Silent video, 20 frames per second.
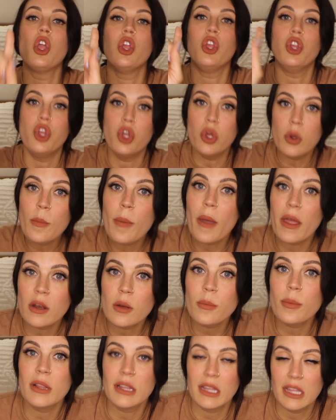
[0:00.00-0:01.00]
you
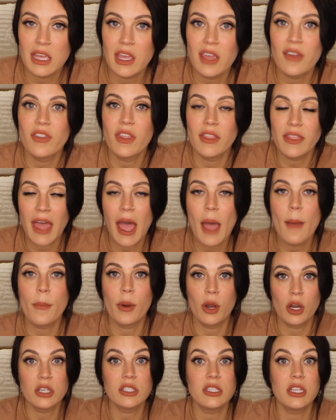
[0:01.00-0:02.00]
better believe that that
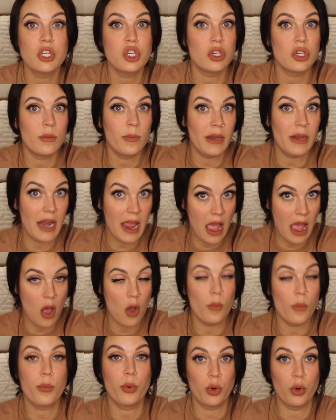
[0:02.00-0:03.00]
person should be
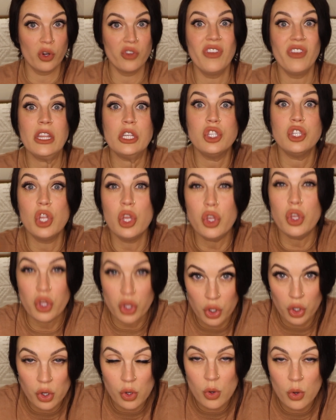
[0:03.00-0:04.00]
now proving to
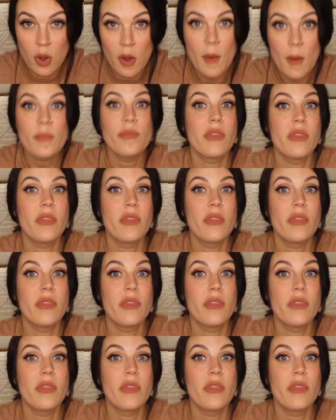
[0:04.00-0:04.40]
you